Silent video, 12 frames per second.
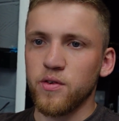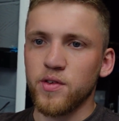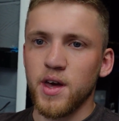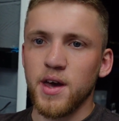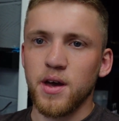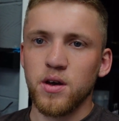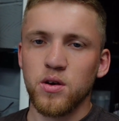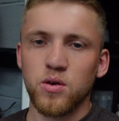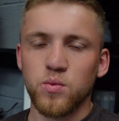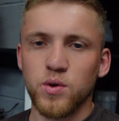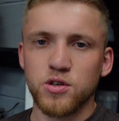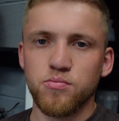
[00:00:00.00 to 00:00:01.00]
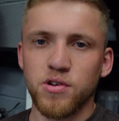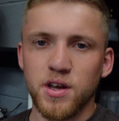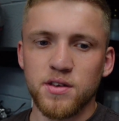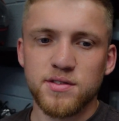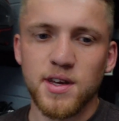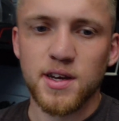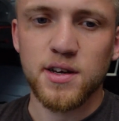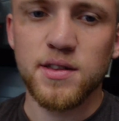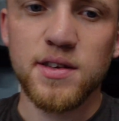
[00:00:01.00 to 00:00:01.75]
over there, which I'll bring in a second.